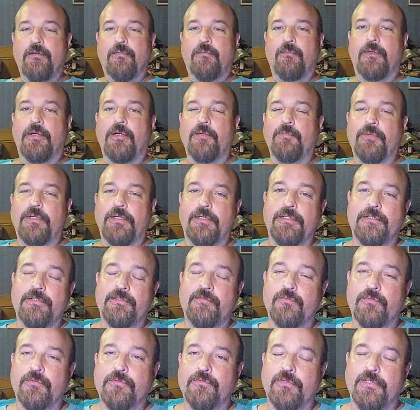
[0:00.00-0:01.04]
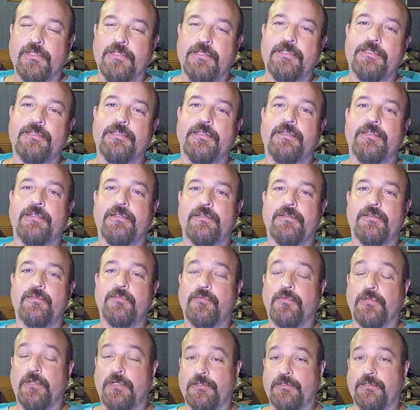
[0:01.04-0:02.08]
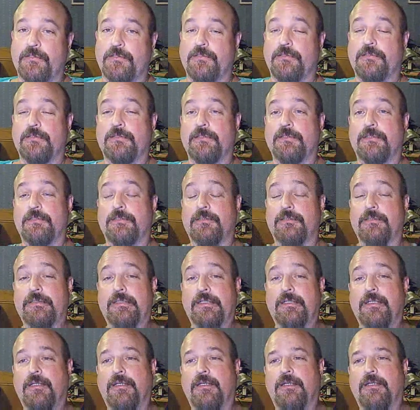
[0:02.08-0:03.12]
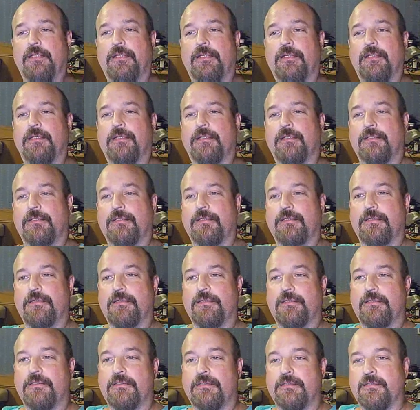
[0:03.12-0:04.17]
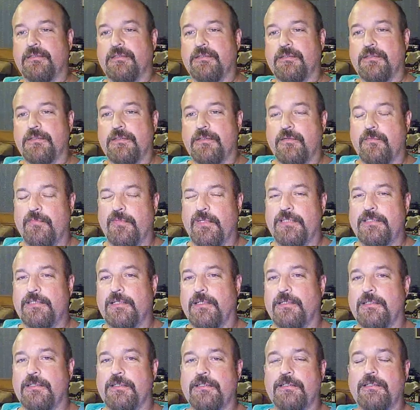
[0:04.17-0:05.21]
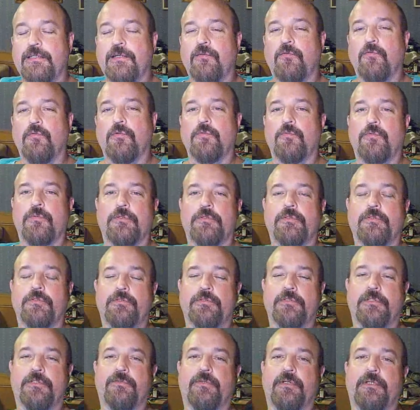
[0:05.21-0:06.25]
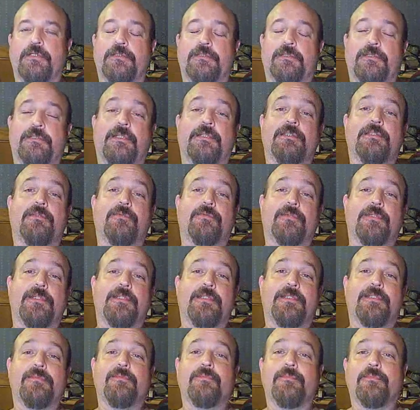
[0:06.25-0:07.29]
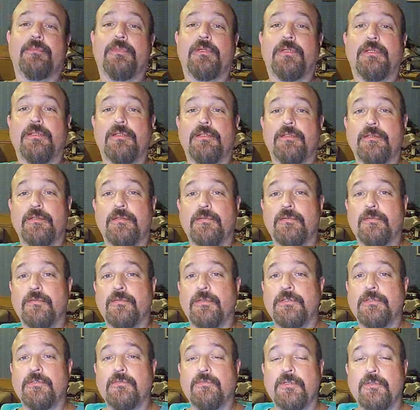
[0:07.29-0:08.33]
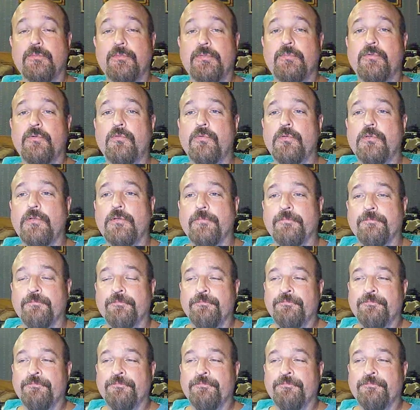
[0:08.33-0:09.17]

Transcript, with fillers: know, my parents were raised in the Depression, and uh, you know, basically in that World War II generation, and that's the way uh, that's the way people were.